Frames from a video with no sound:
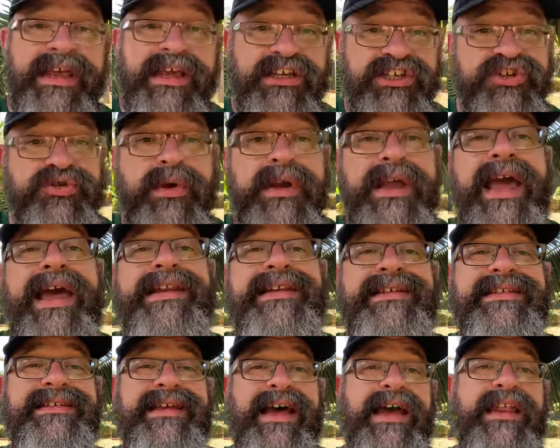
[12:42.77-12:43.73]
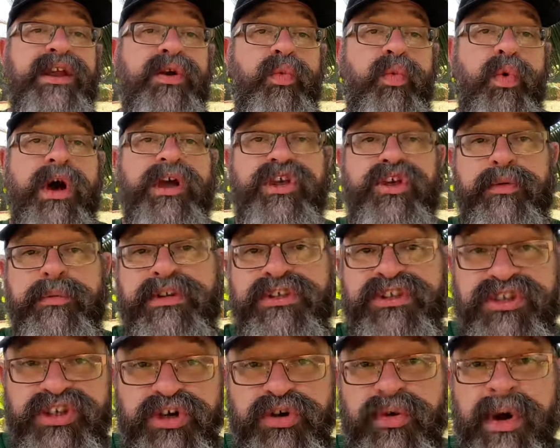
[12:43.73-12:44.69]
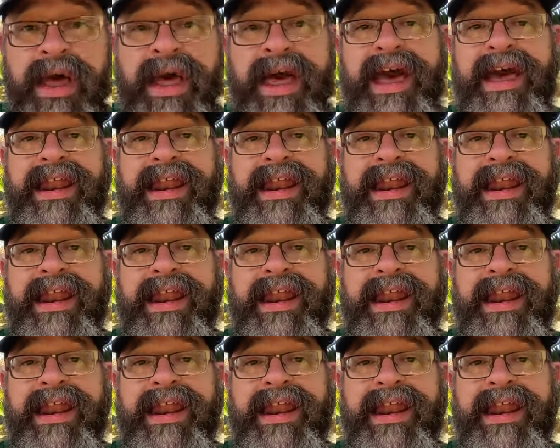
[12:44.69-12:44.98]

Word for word: history and deciding what humans do